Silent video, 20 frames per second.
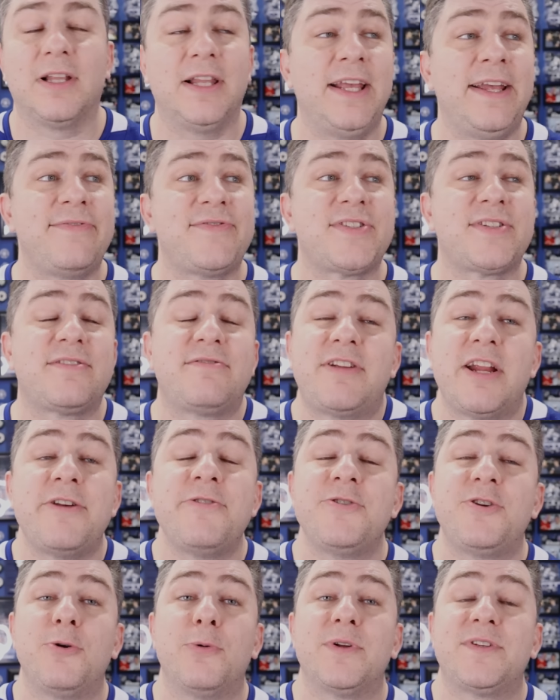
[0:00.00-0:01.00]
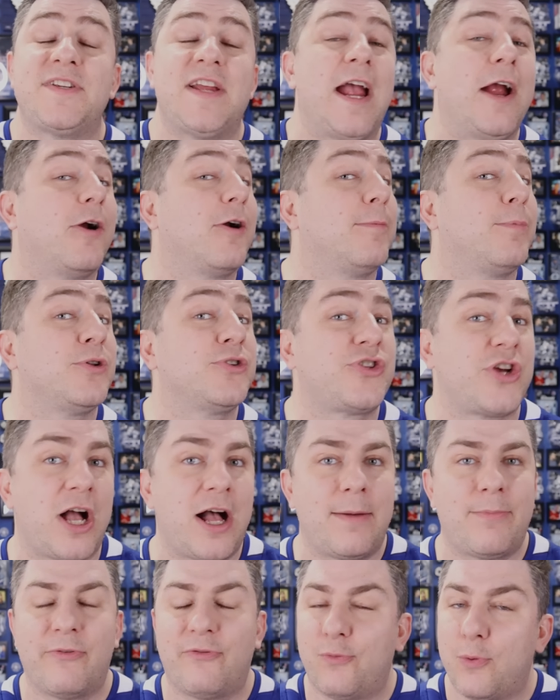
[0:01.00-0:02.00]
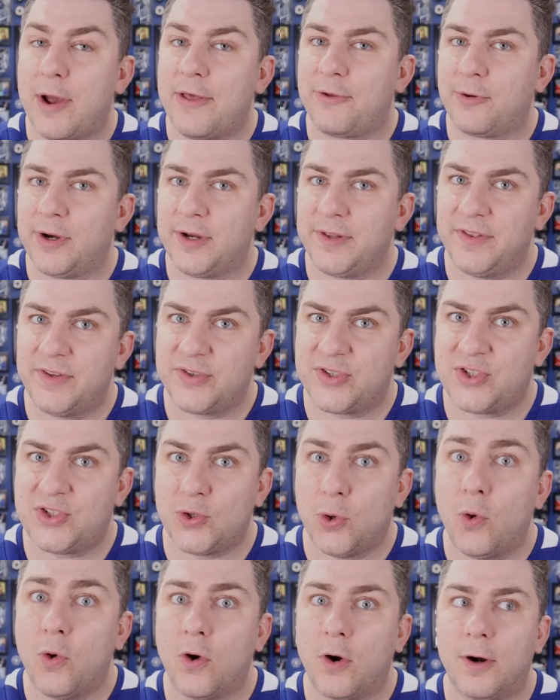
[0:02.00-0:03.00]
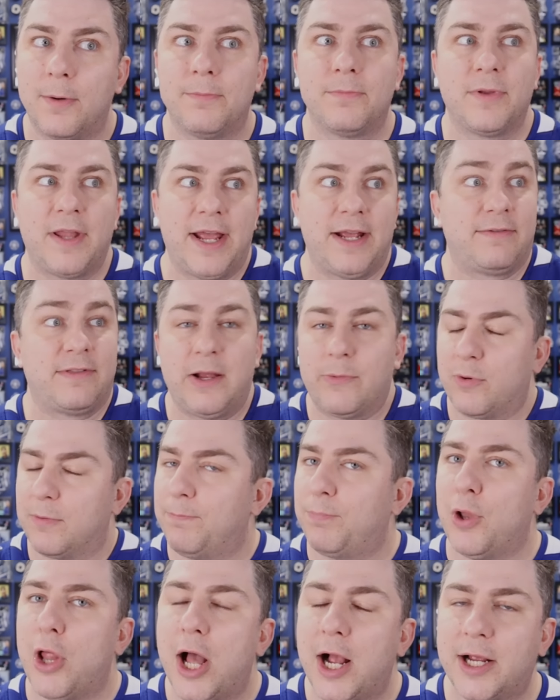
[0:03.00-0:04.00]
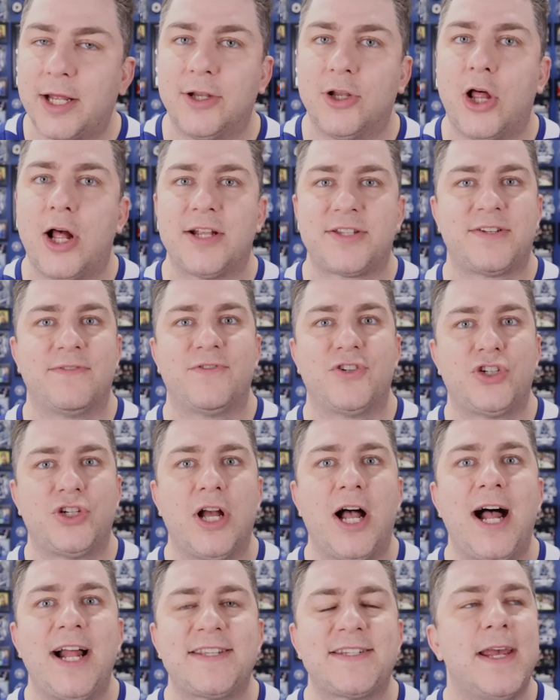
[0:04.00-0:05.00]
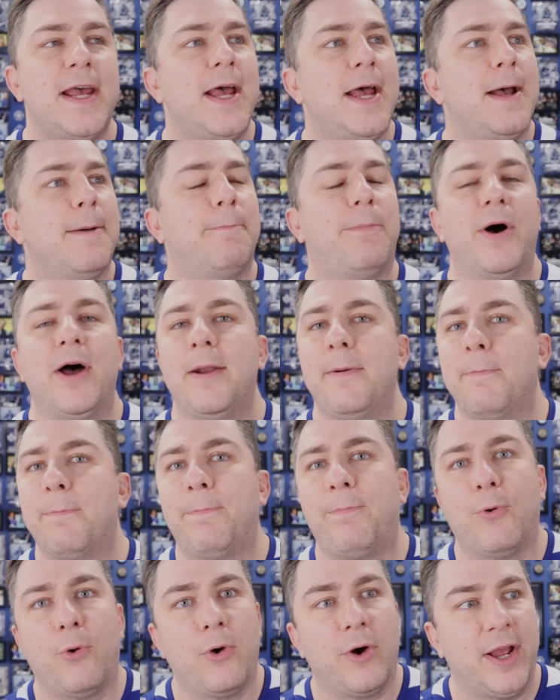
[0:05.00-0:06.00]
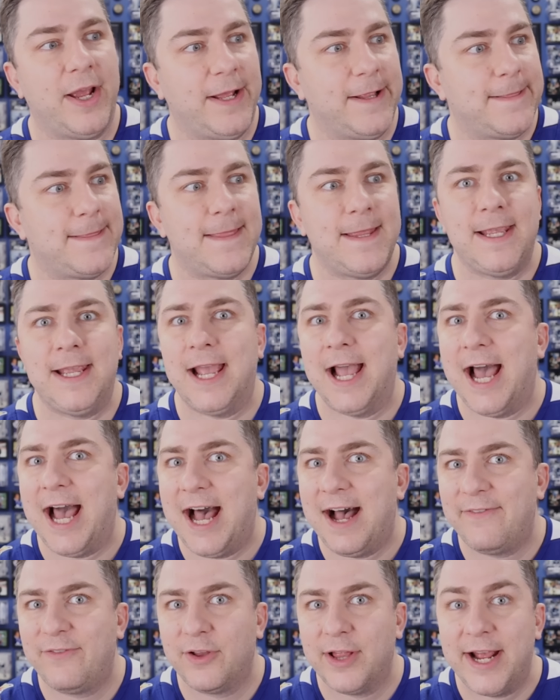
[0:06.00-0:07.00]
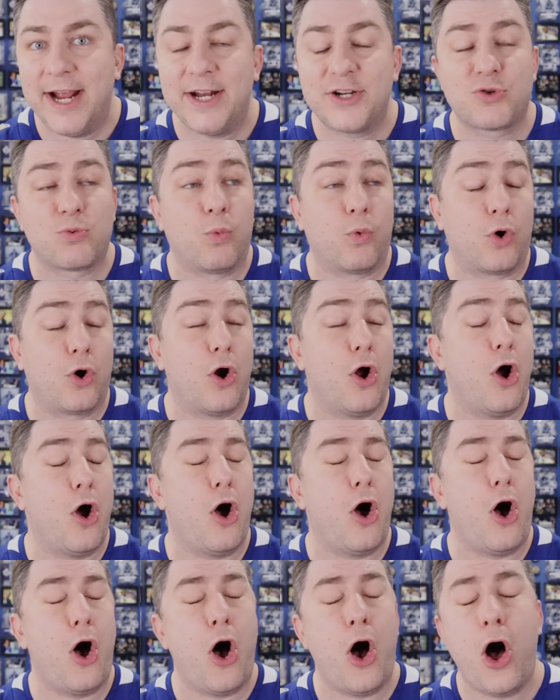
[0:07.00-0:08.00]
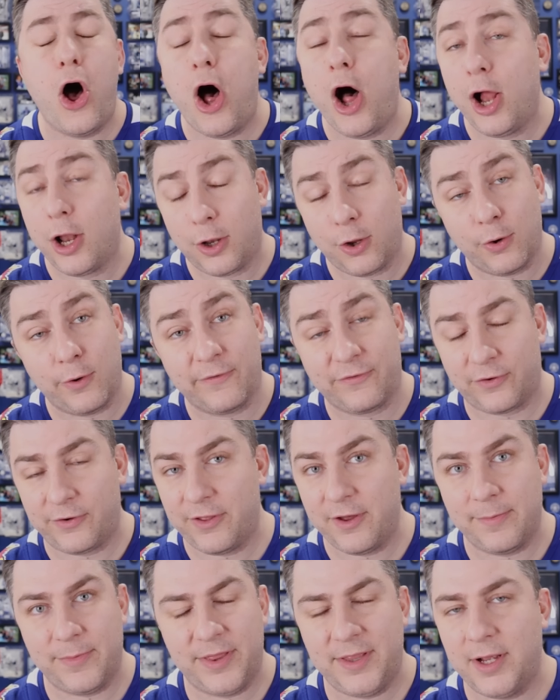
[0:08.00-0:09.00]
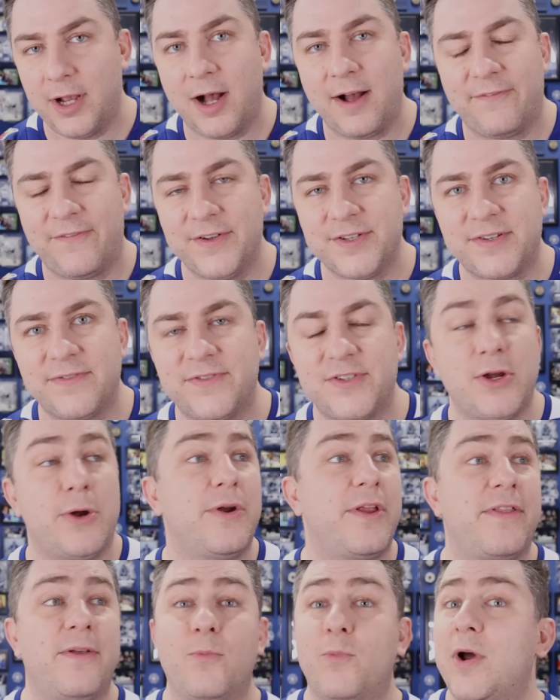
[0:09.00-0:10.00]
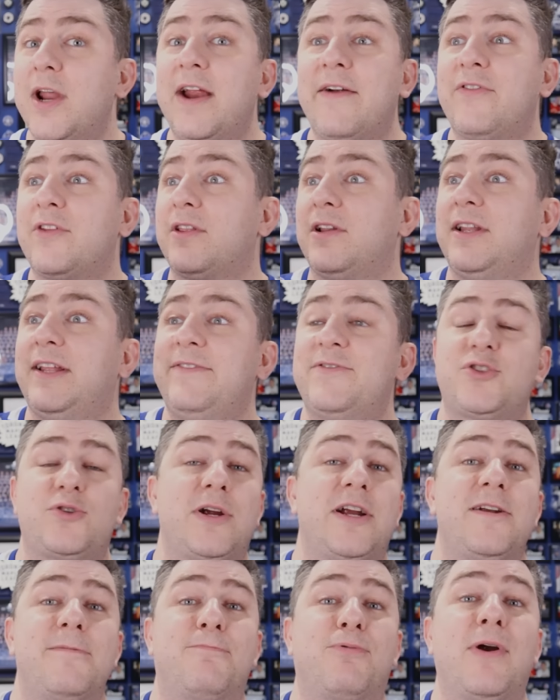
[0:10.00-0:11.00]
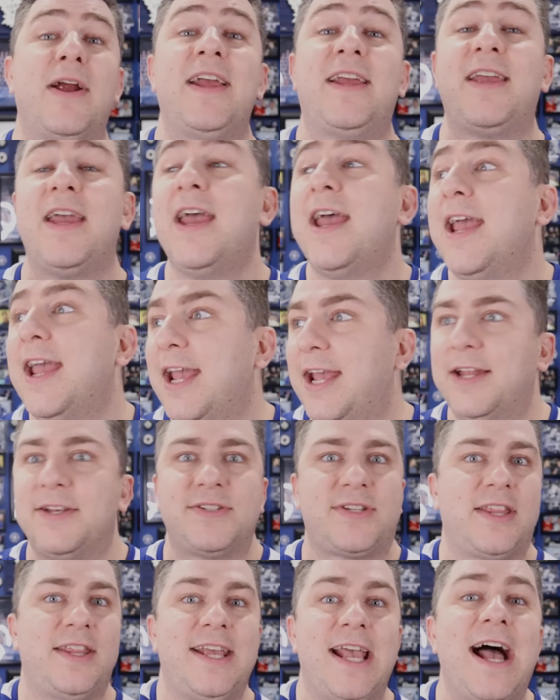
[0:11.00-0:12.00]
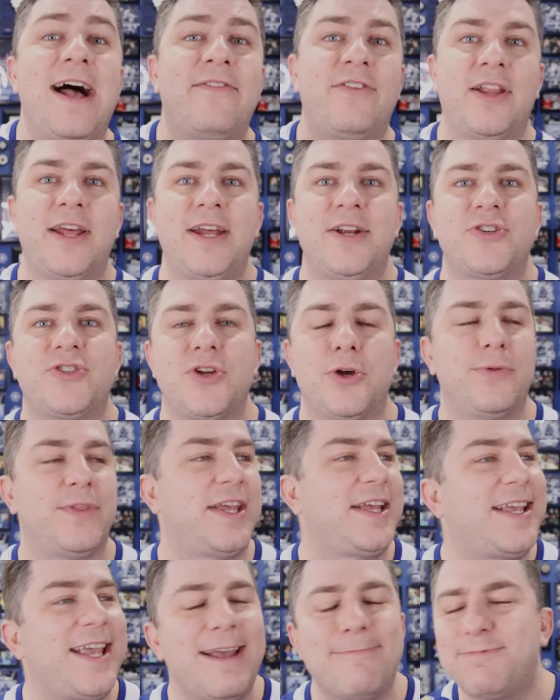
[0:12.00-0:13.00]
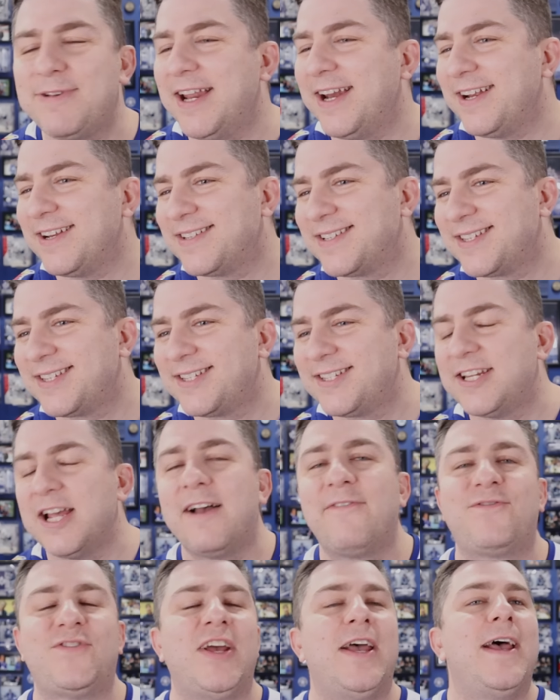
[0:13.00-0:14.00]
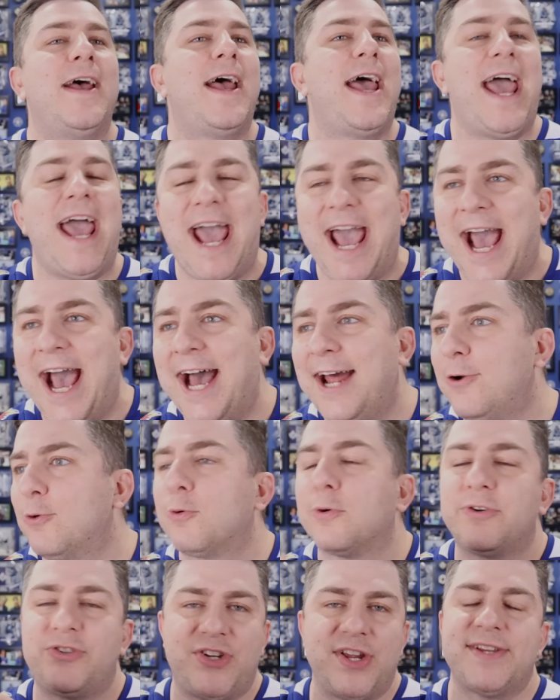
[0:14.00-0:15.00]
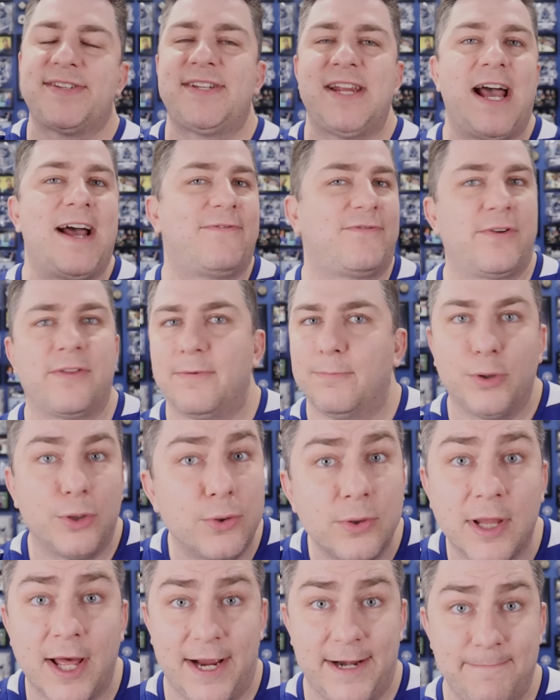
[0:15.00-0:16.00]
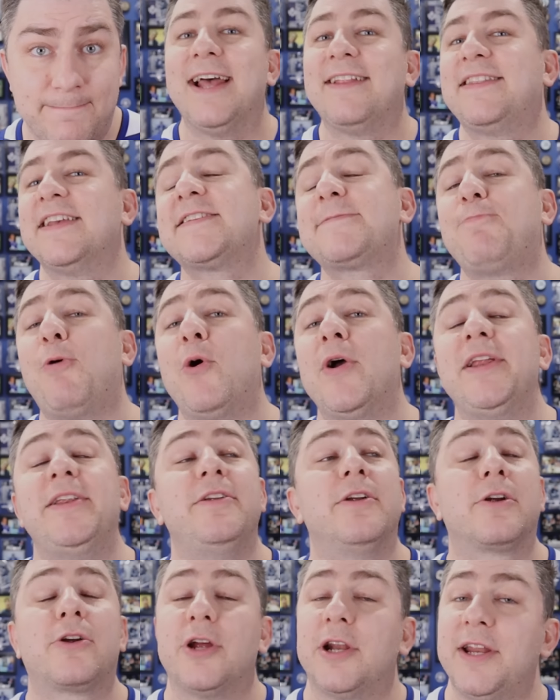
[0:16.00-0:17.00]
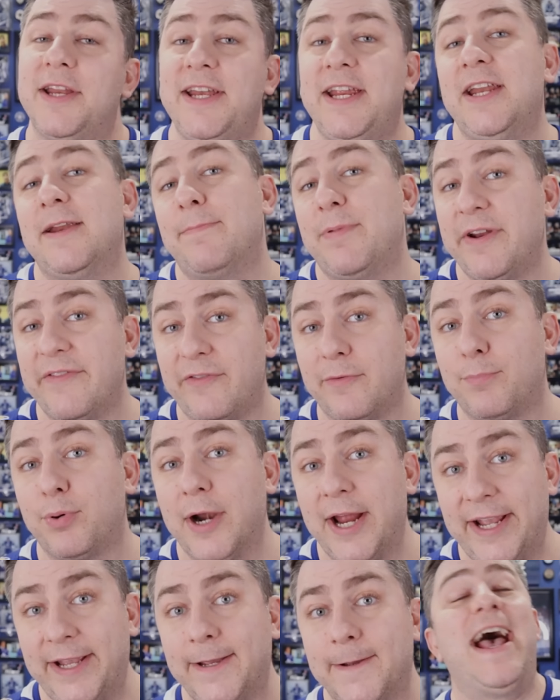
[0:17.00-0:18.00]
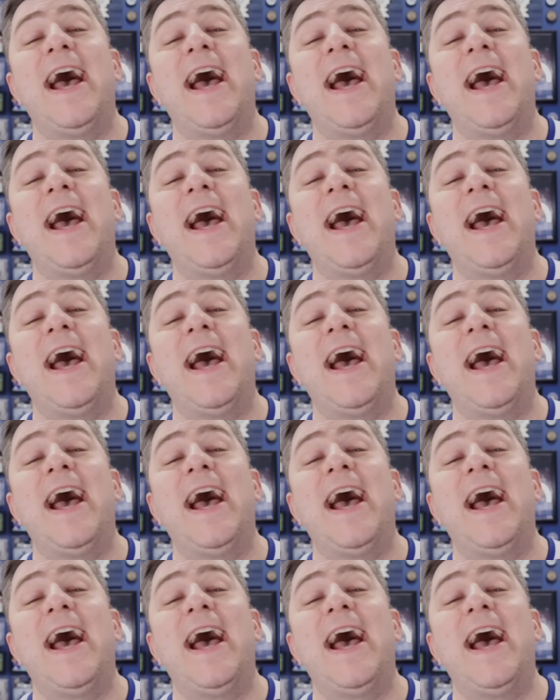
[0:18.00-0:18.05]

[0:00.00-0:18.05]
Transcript: The Leafs didn't do a terrible job of weathering the storm, like they were blocking lots of shots, but boy, the Avalanche were all over them in the offensive zone. And then whenever the Leafs tried to break into the Avalanche zone, they kept getting stuffed at or just after the blue line. At this point, you're going to need a bit of a break.